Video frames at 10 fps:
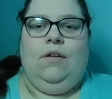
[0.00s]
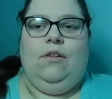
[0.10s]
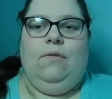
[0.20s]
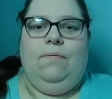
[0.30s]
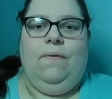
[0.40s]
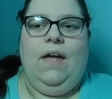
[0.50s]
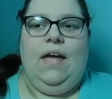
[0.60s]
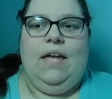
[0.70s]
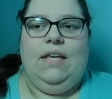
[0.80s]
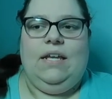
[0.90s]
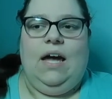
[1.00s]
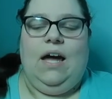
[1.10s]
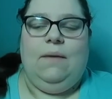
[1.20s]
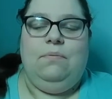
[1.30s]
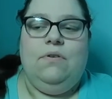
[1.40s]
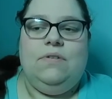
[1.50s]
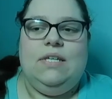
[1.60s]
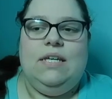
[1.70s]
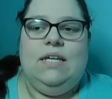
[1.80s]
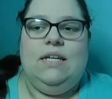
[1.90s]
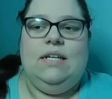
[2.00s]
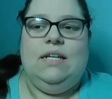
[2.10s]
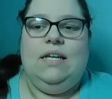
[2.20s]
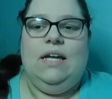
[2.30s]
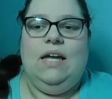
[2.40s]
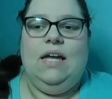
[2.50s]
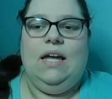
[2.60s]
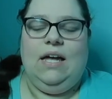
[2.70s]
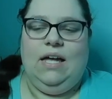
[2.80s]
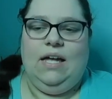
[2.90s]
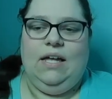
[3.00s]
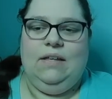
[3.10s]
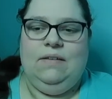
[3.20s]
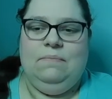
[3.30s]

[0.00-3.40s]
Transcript: low fat, high protein, uh,